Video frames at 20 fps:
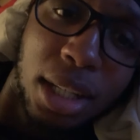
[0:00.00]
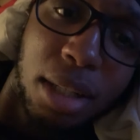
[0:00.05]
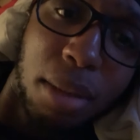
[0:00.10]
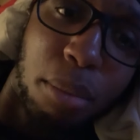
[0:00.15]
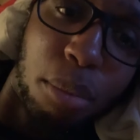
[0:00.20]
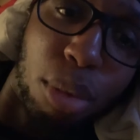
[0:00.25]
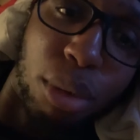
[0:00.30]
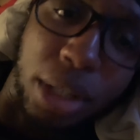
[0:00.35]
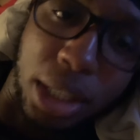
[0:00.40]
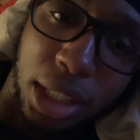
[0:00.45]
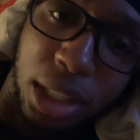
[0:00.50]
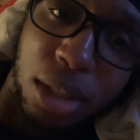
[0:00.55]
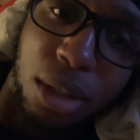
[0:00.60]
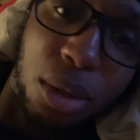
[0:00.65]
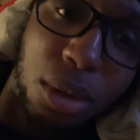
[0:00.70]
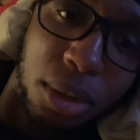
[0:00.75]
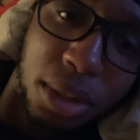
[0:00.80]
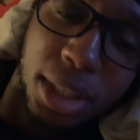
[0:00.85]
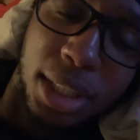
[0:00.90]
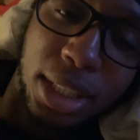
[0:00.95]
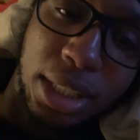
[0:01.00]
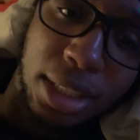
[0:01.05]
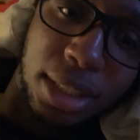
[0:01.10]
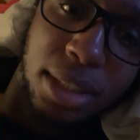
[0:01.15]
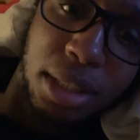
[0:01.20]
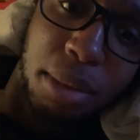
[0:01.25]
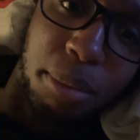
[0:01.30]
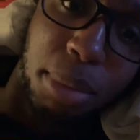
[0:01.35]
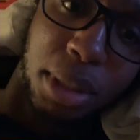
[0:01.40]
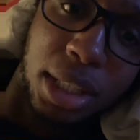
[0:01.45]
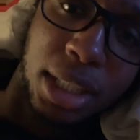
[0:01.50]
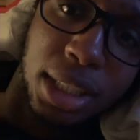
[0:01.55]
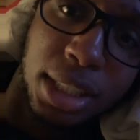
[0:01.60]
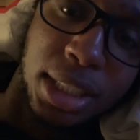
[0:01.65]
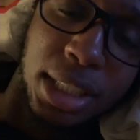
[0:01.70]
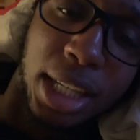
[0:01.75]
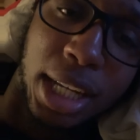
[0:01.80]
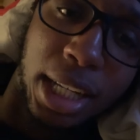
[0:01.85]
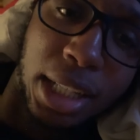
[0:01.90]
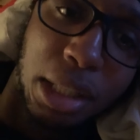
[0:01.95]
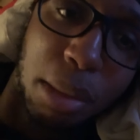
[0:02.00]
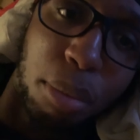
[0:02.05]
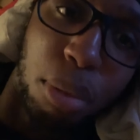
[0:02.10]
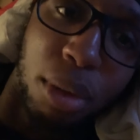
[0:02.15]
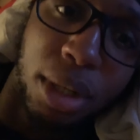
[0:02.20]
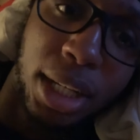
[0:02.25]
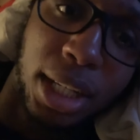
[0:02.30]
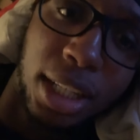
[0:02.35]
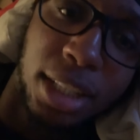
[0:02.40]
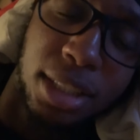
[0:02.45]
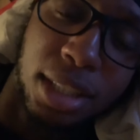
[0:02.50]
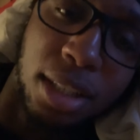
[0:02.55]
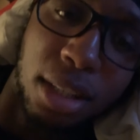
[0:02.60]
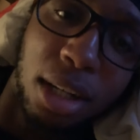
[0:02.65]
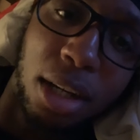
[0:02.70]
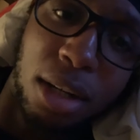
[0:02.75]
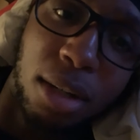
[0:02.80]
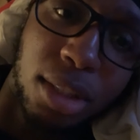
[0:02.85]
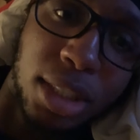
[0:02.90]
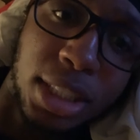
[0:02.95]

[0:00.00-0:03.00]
Bring It On because she had the braids and all.